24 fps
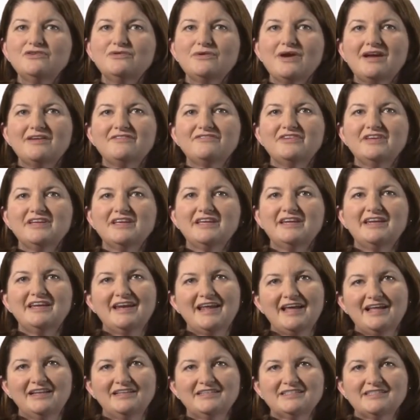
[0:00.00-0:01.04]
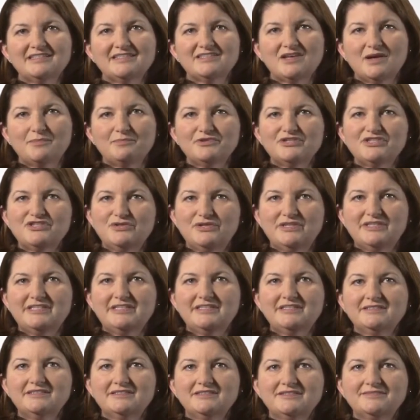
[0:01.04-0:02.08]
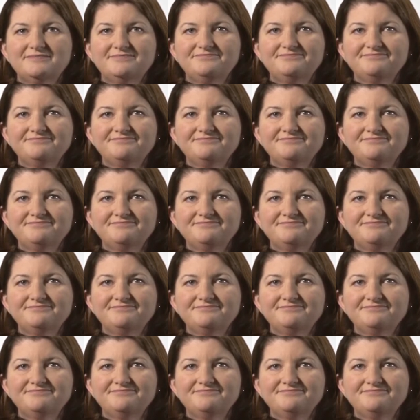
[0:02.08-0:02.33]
graphing and analysis opportunities.